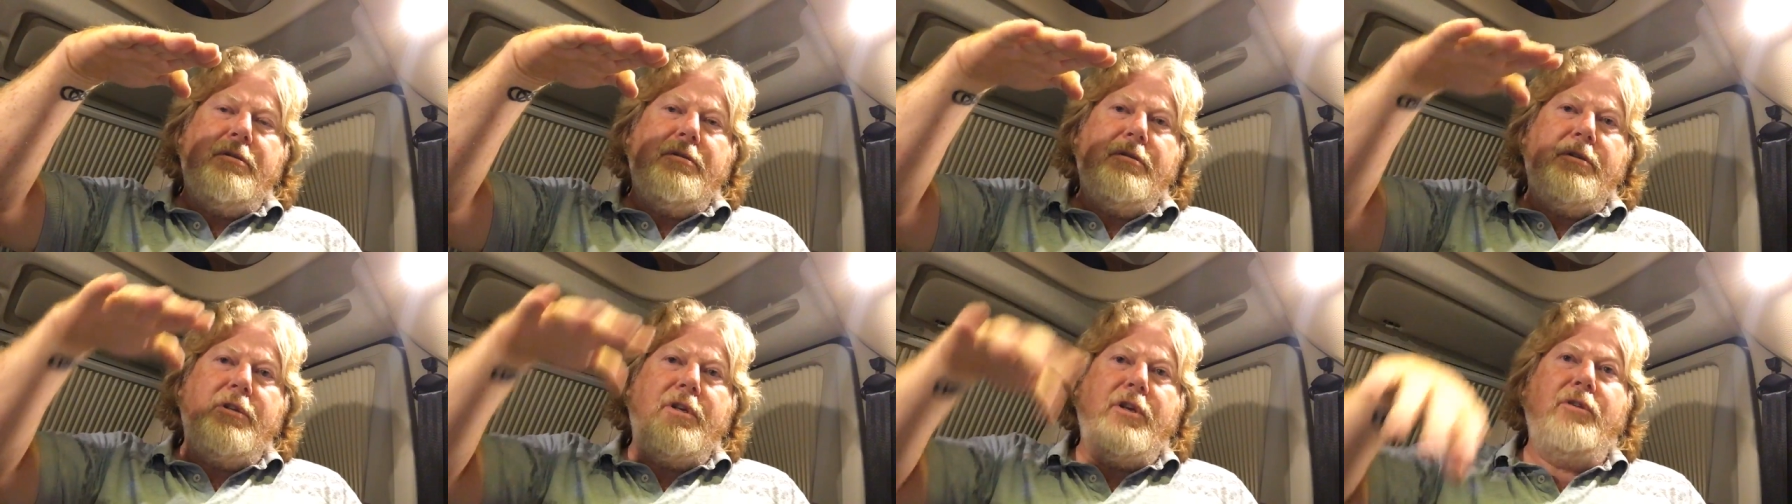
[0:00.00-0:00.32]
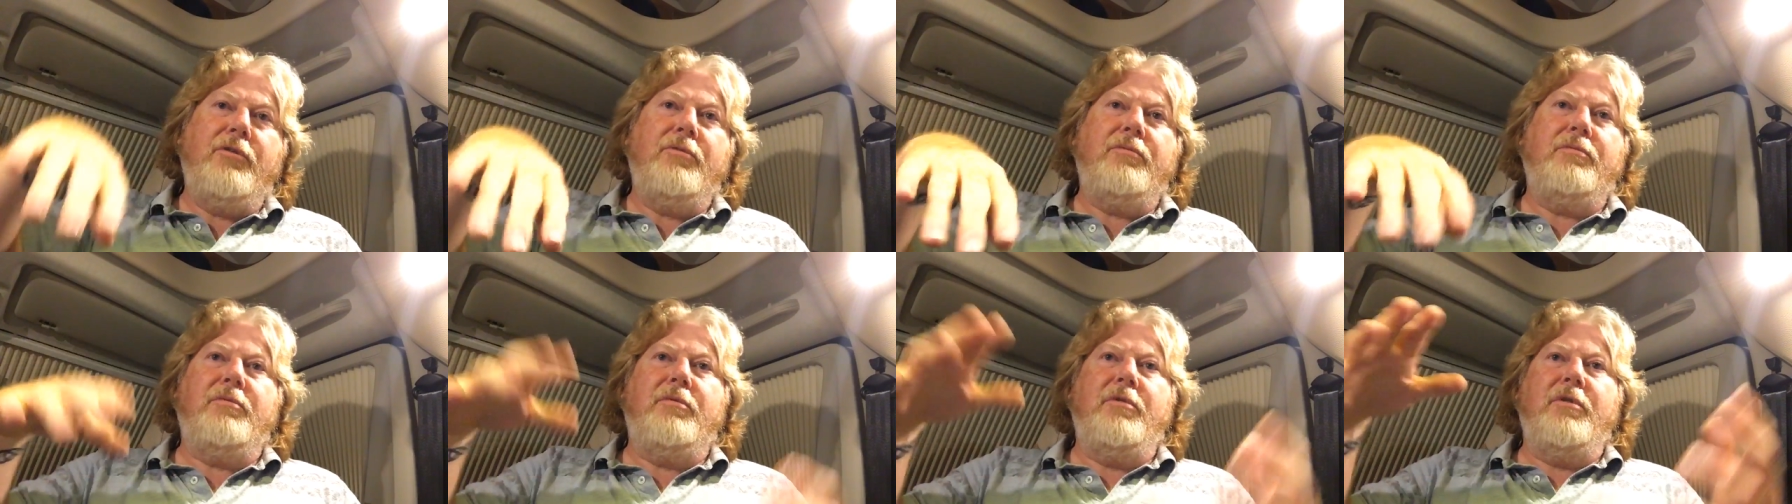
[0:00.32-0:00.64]

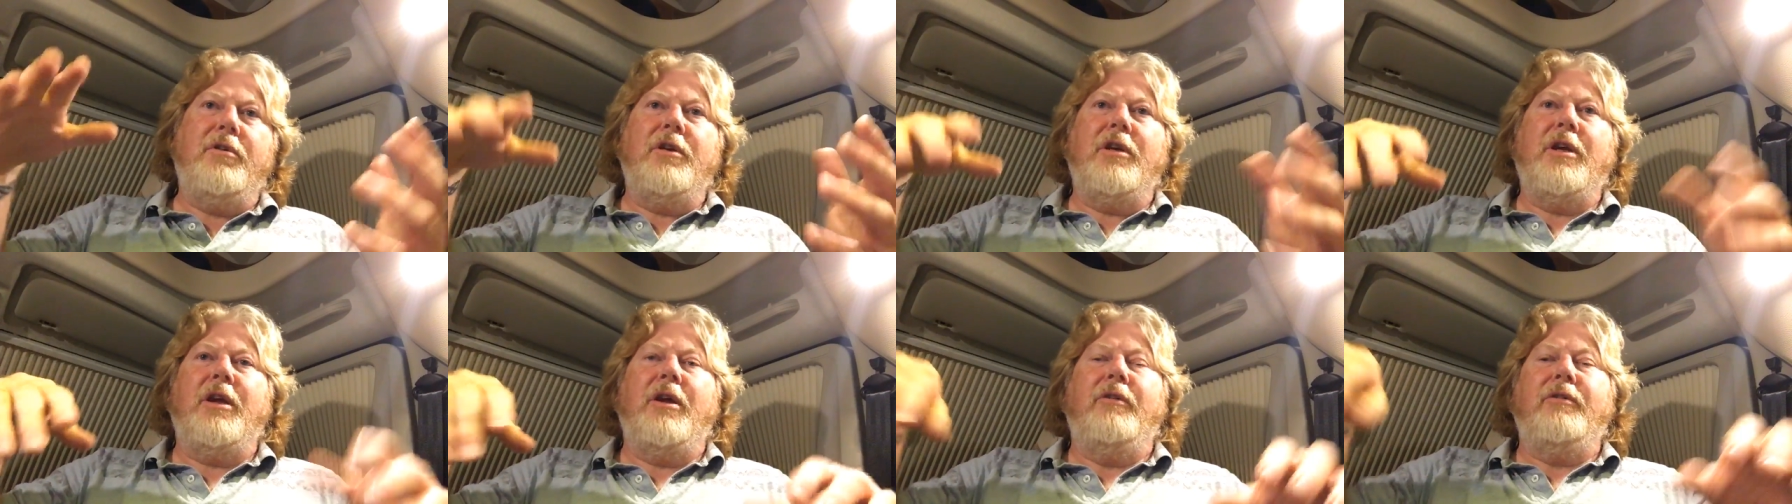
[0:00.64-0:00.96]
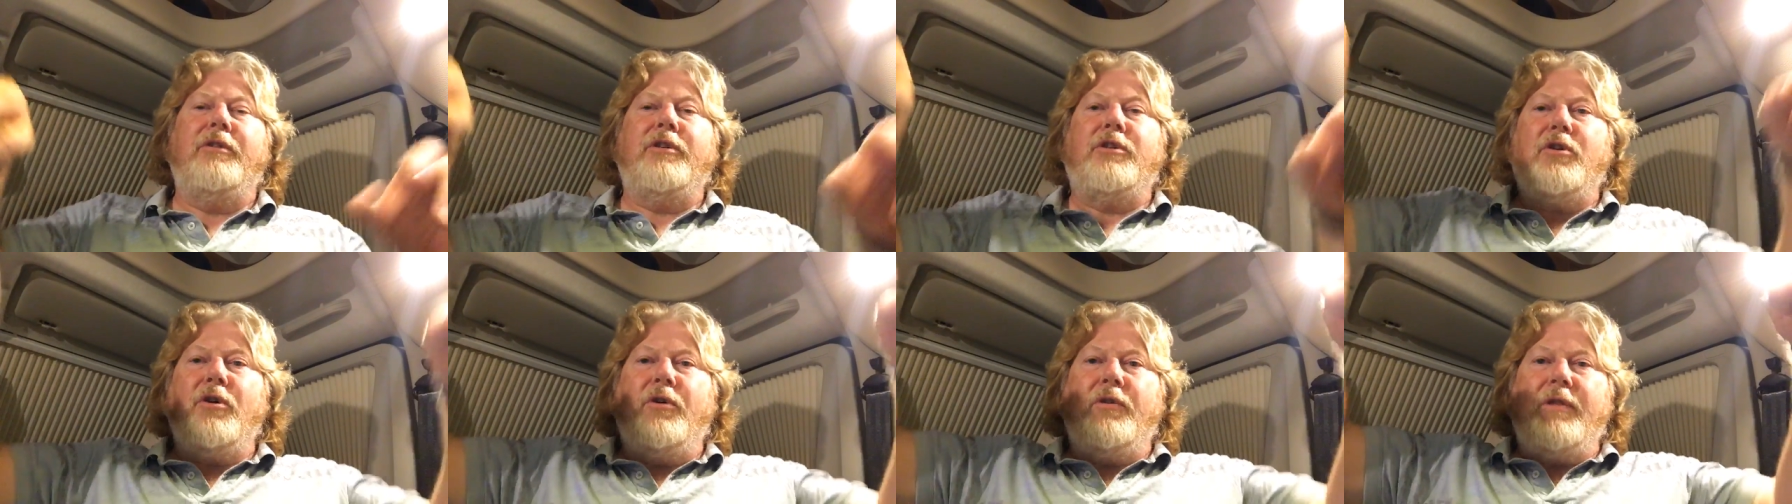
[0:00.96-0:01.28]
you know,
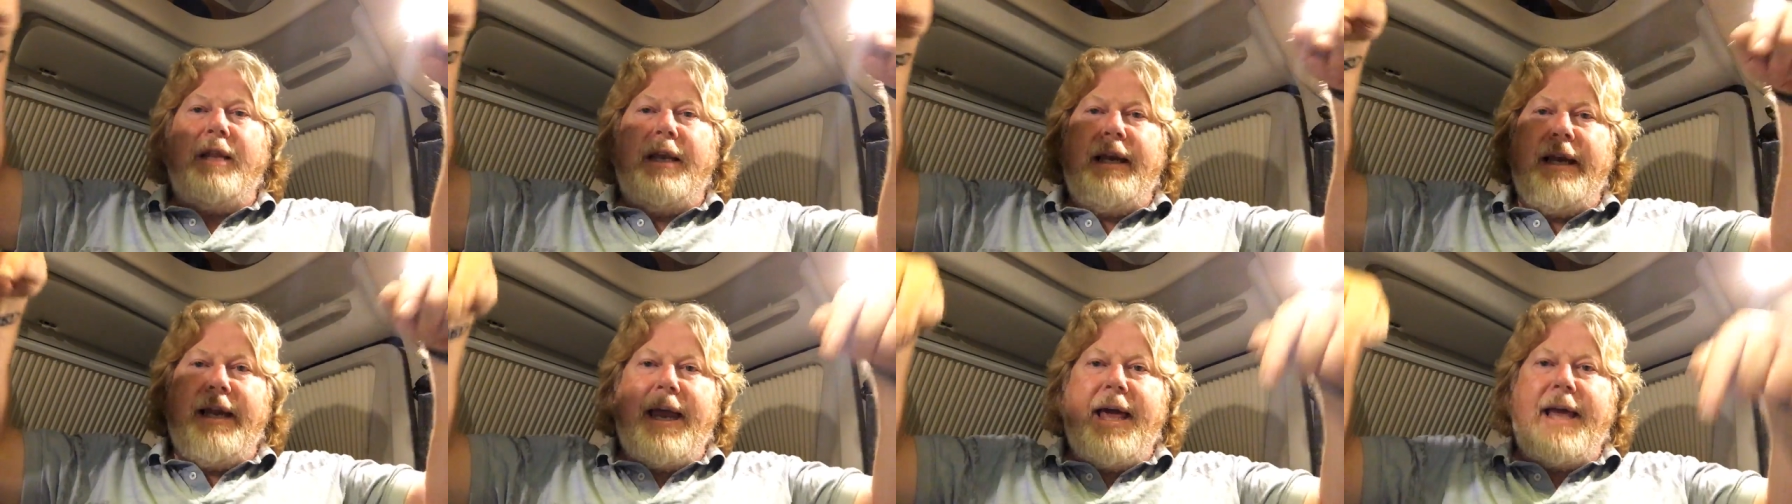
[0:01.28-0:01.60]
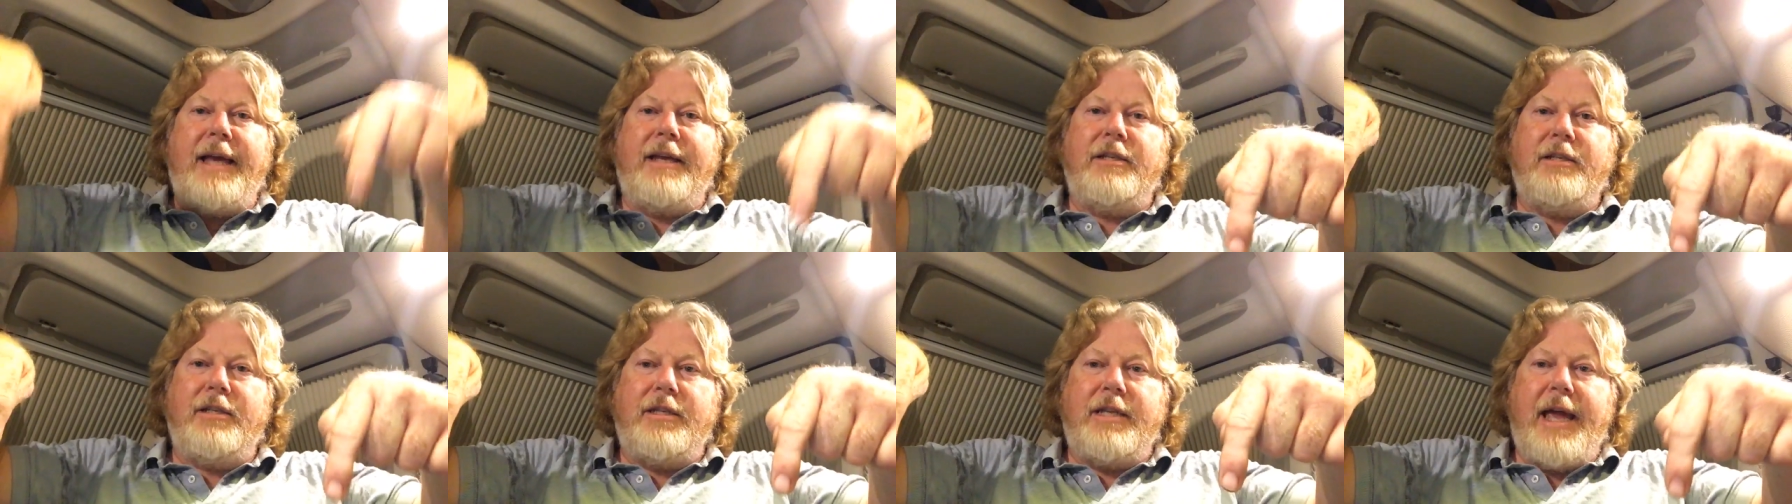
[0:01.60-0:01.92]
it's got the
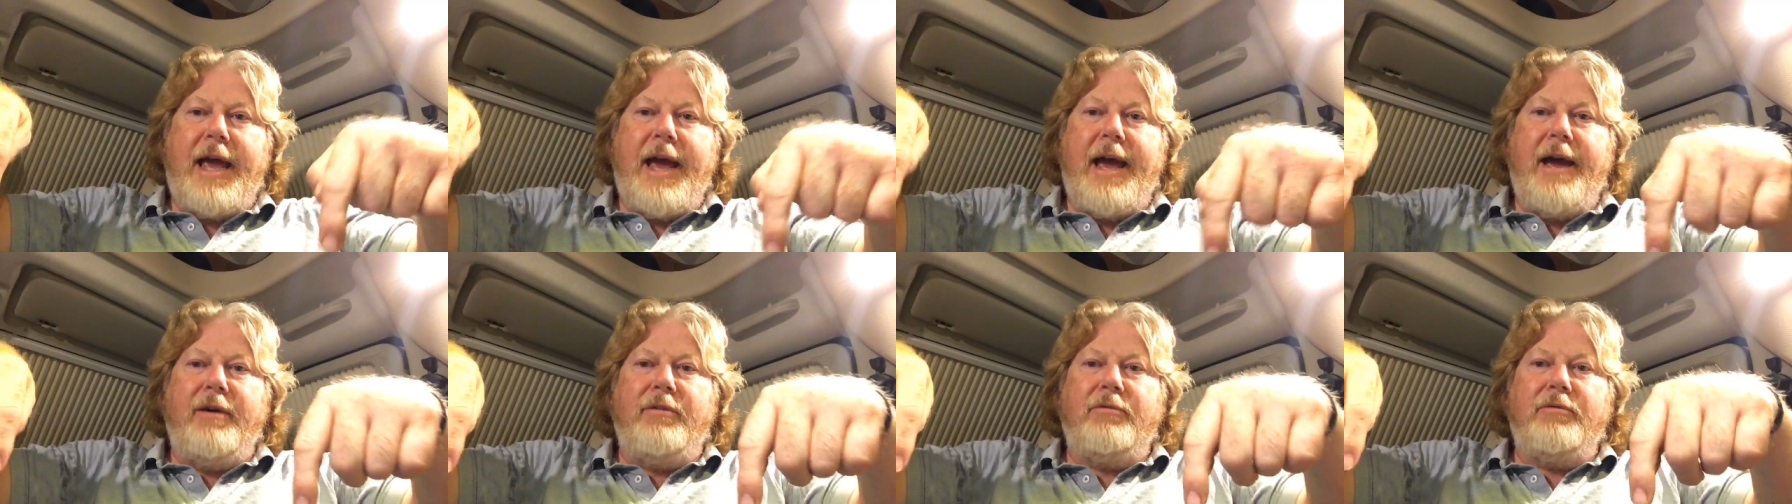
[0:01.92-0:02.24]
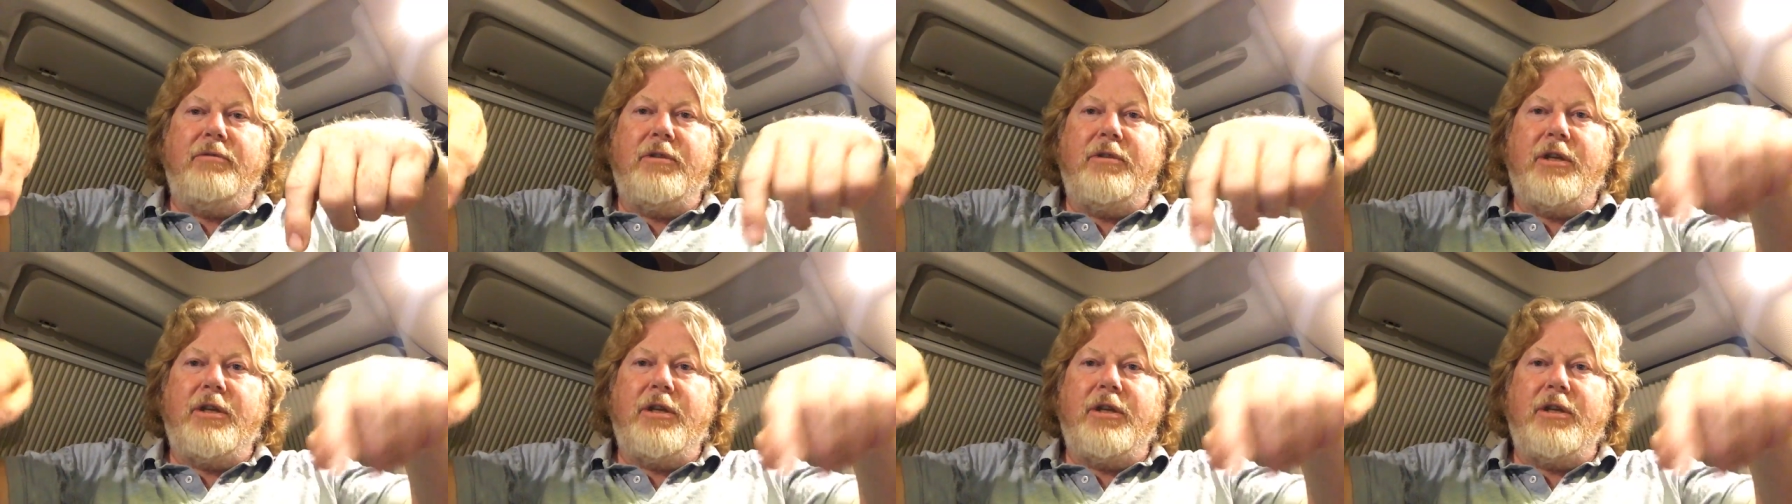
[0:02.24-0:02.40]
legs down,